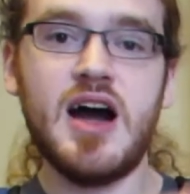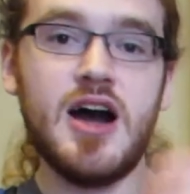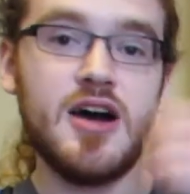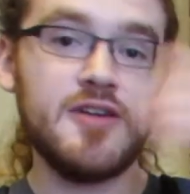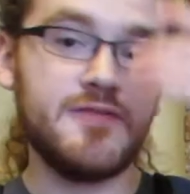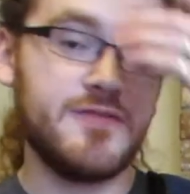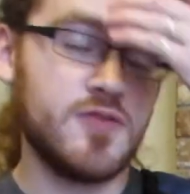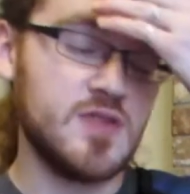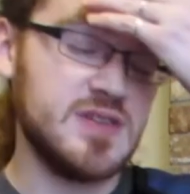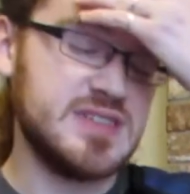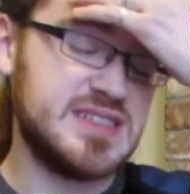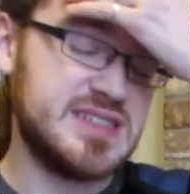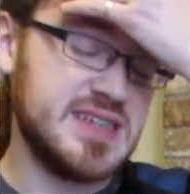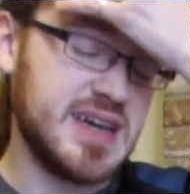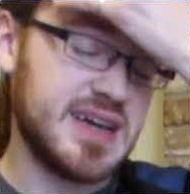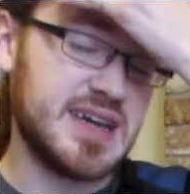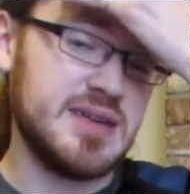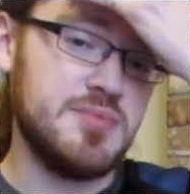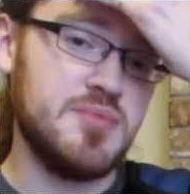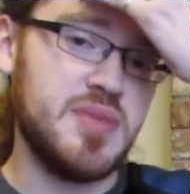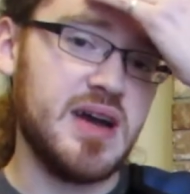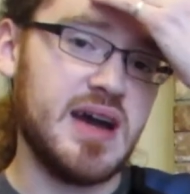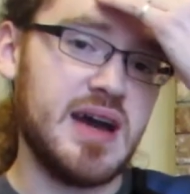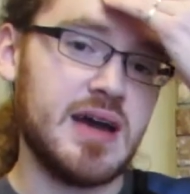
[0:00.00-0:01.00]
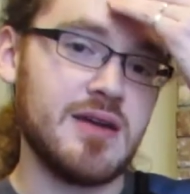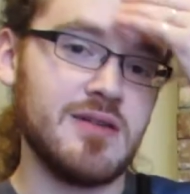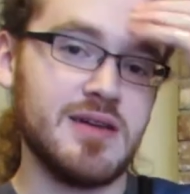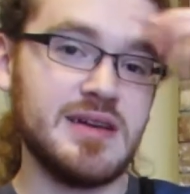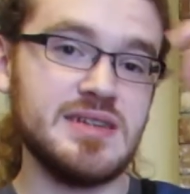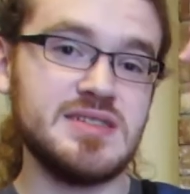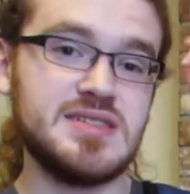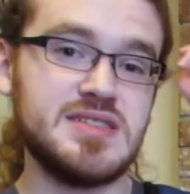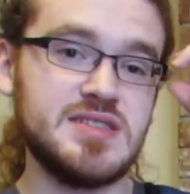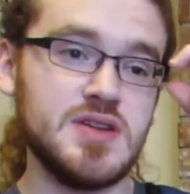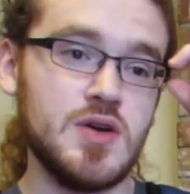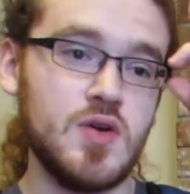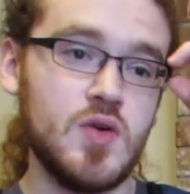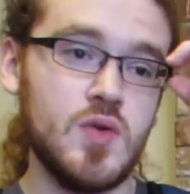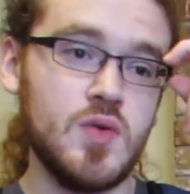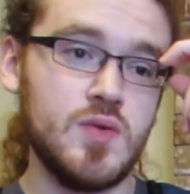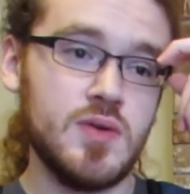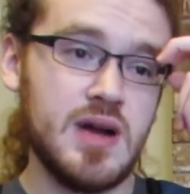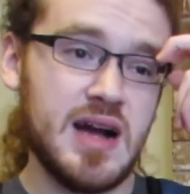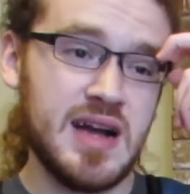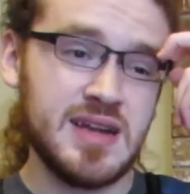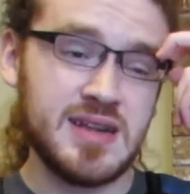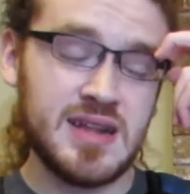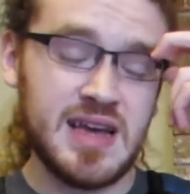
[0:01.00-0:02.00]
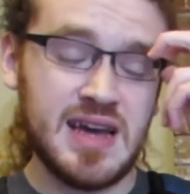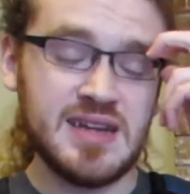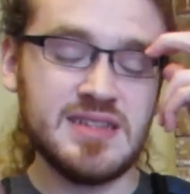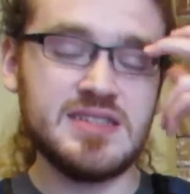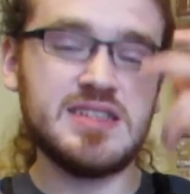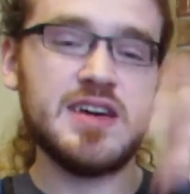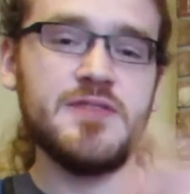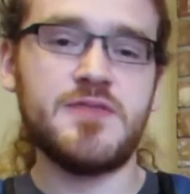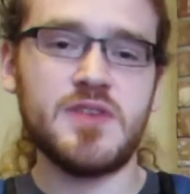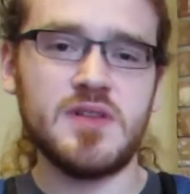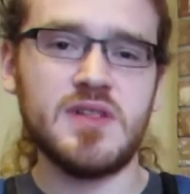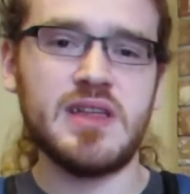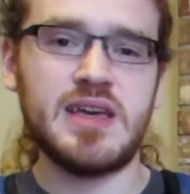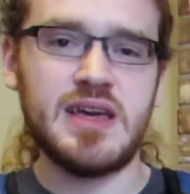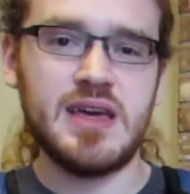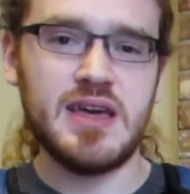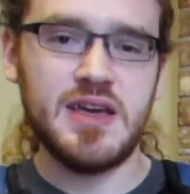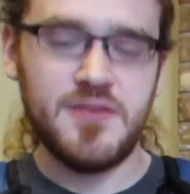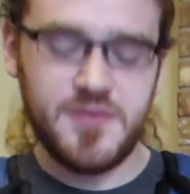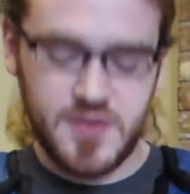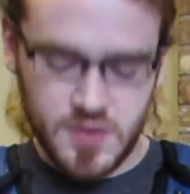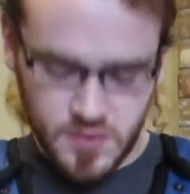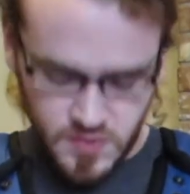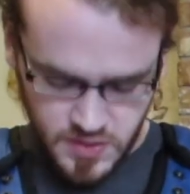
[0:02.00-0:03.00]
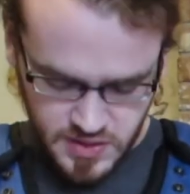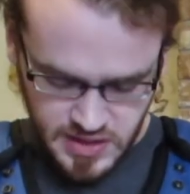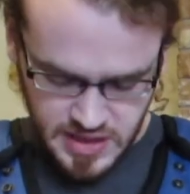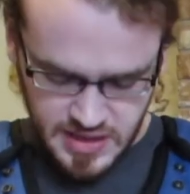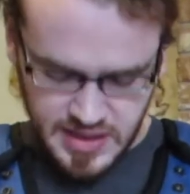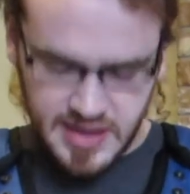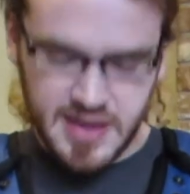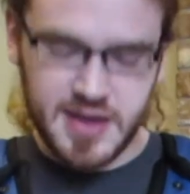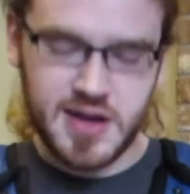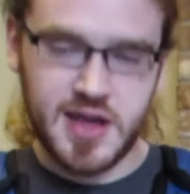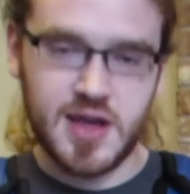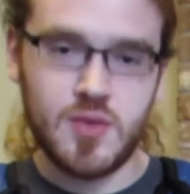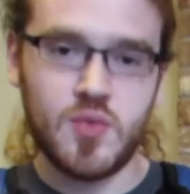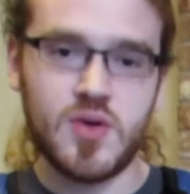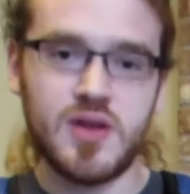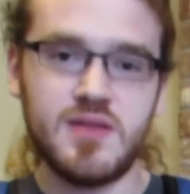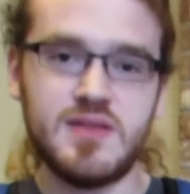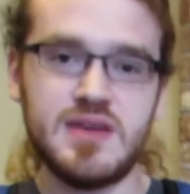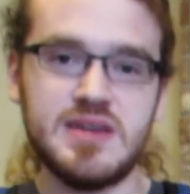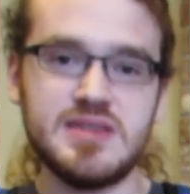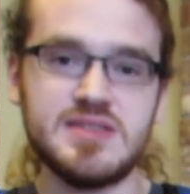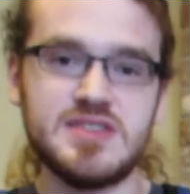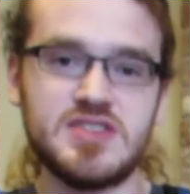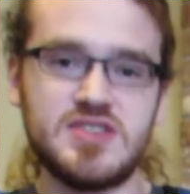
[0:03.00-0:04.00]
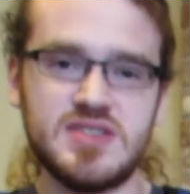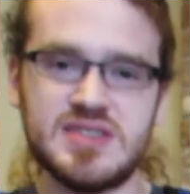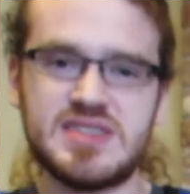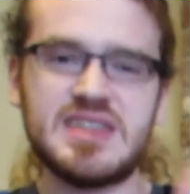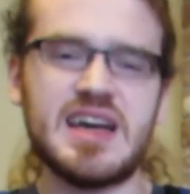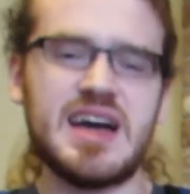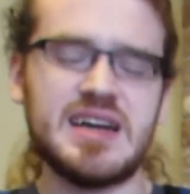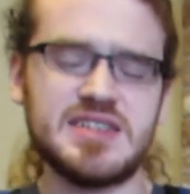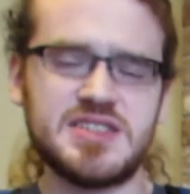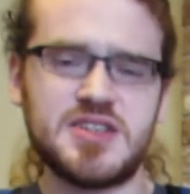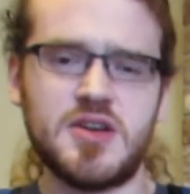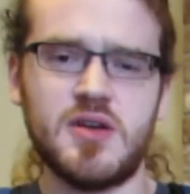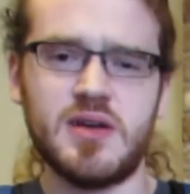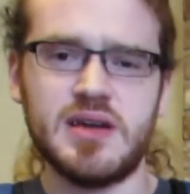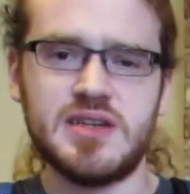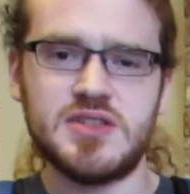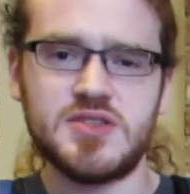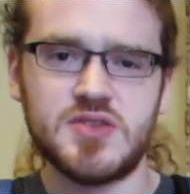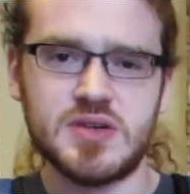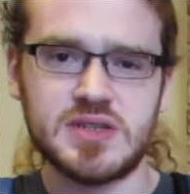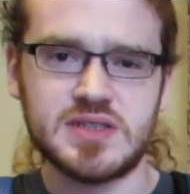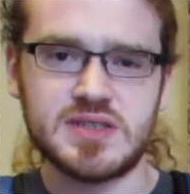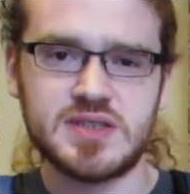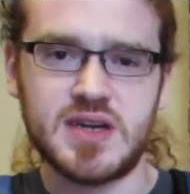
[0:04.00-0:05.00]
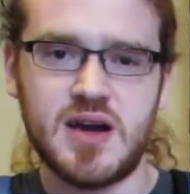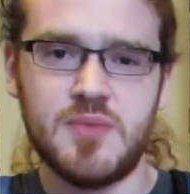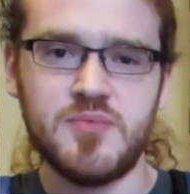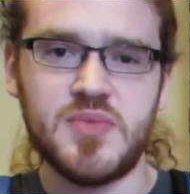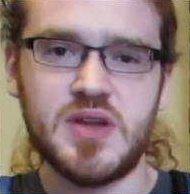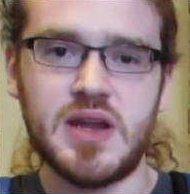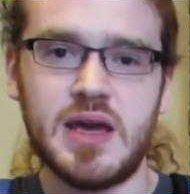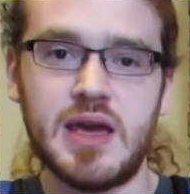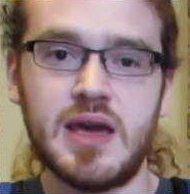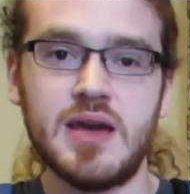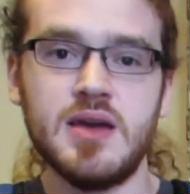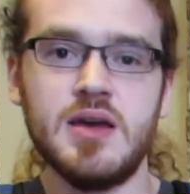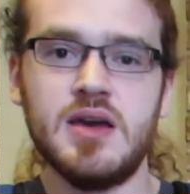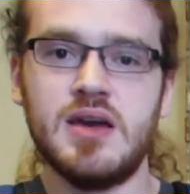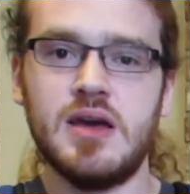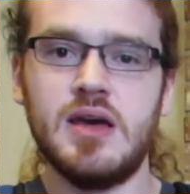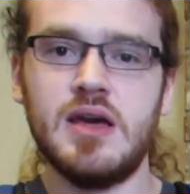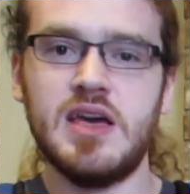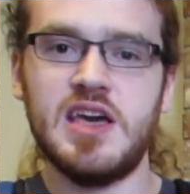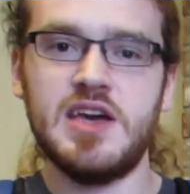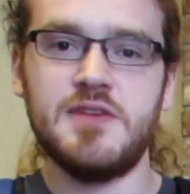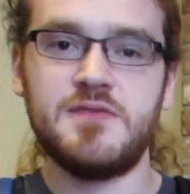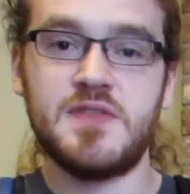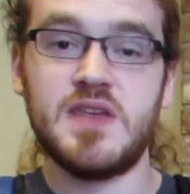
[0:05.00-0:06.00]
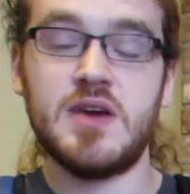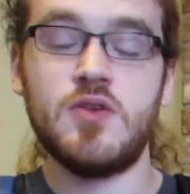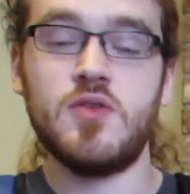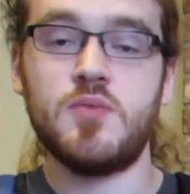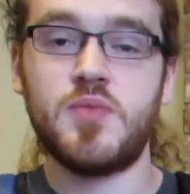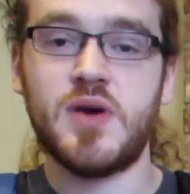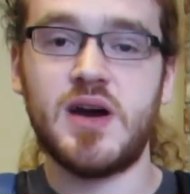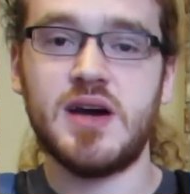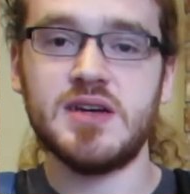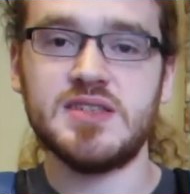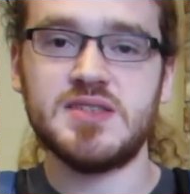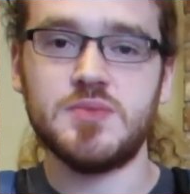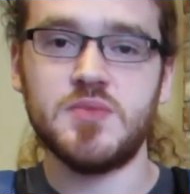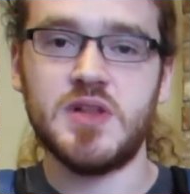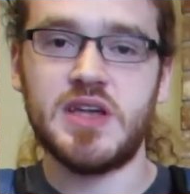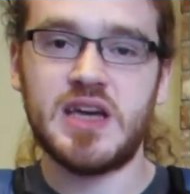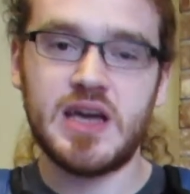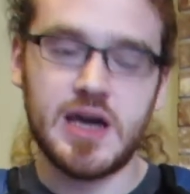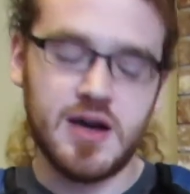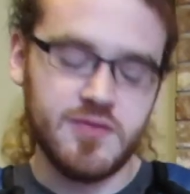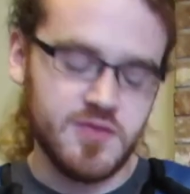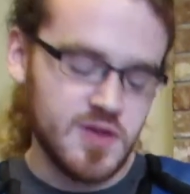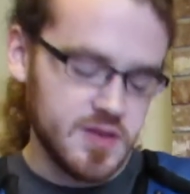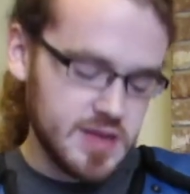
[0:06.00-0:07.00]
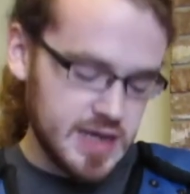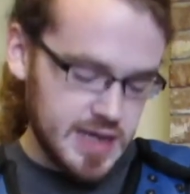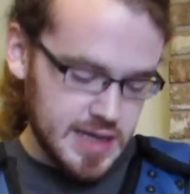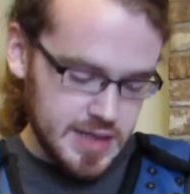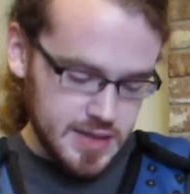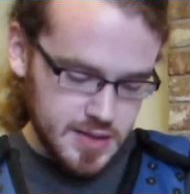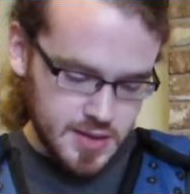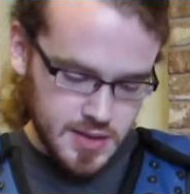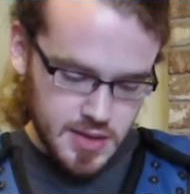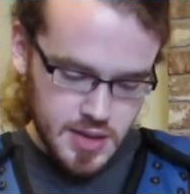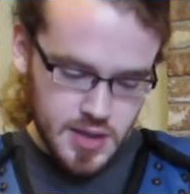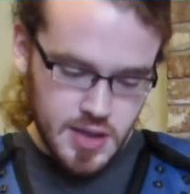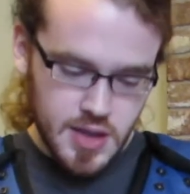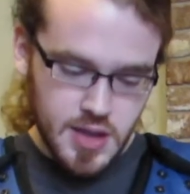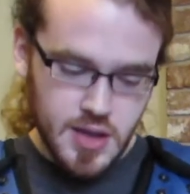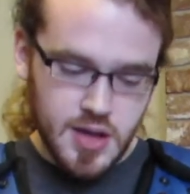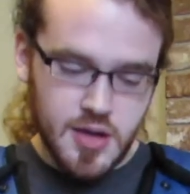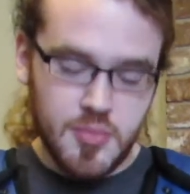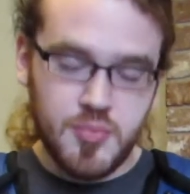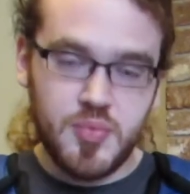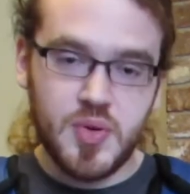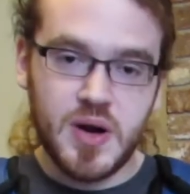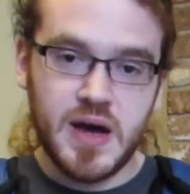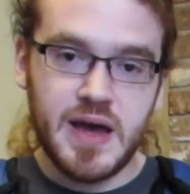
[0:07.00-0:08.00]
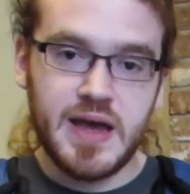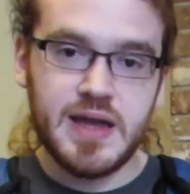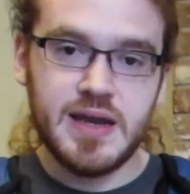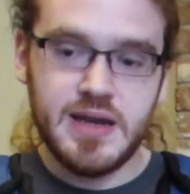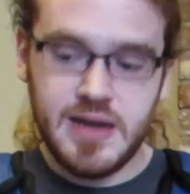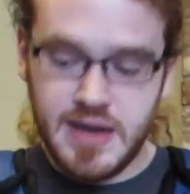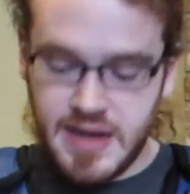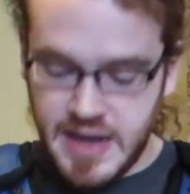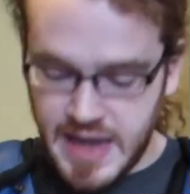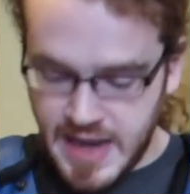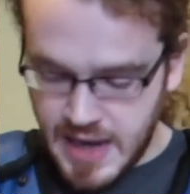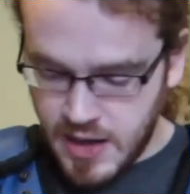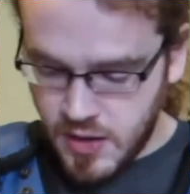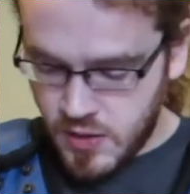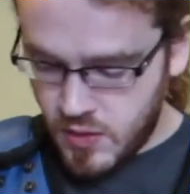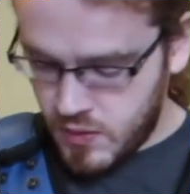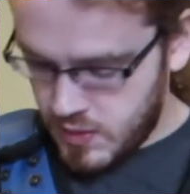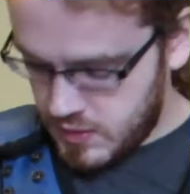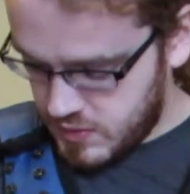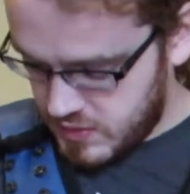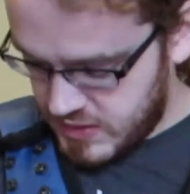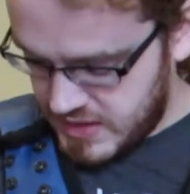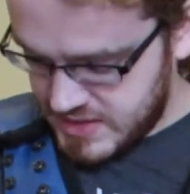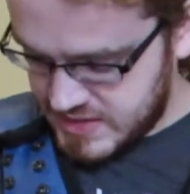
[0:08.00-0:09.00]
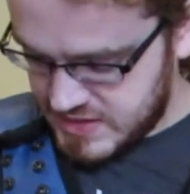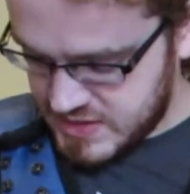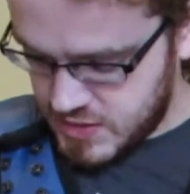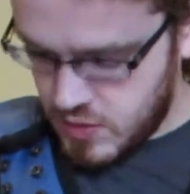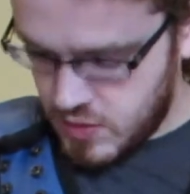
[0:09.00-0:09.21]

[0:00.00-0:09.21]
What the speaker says: for a second battery. So I definitely, if you're looking at getting one of these, just ask your insurance company if they would possibly cover that. But now let's